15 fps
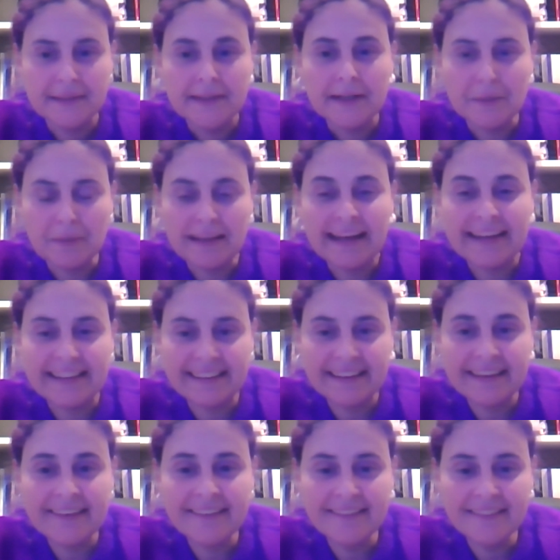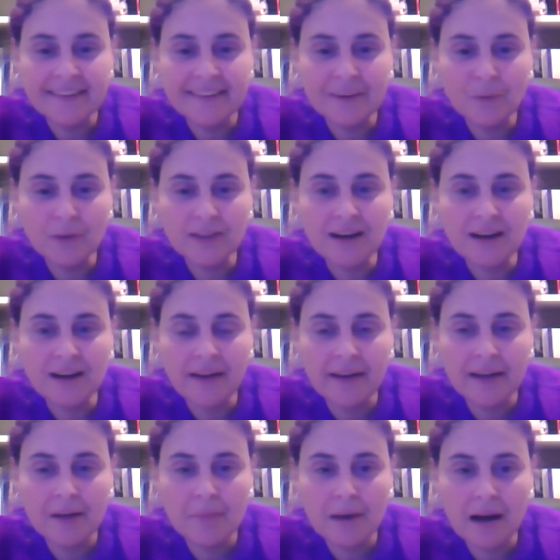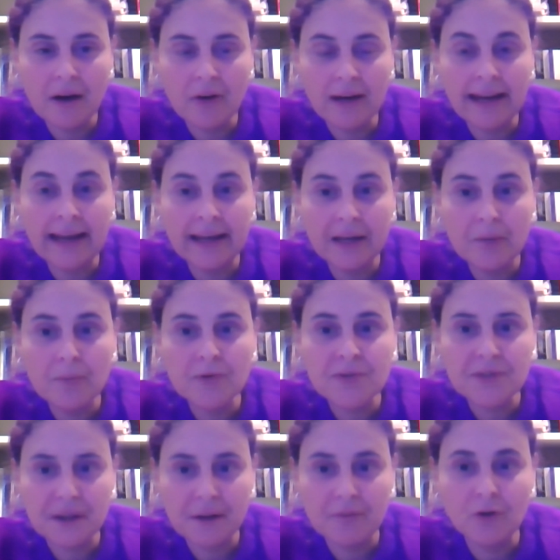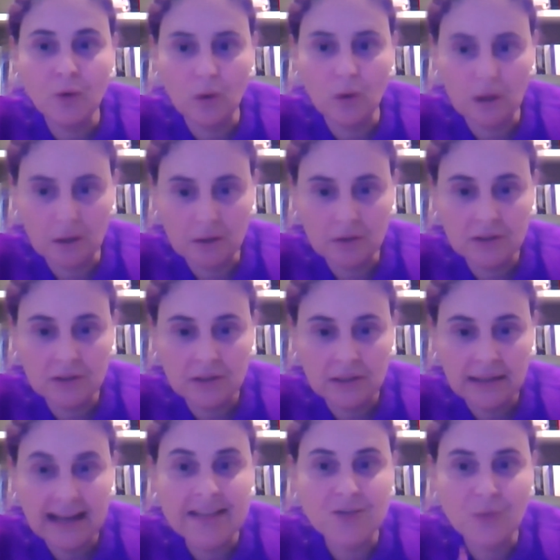I mean, at the end of the day, we're talking about 80% of the world has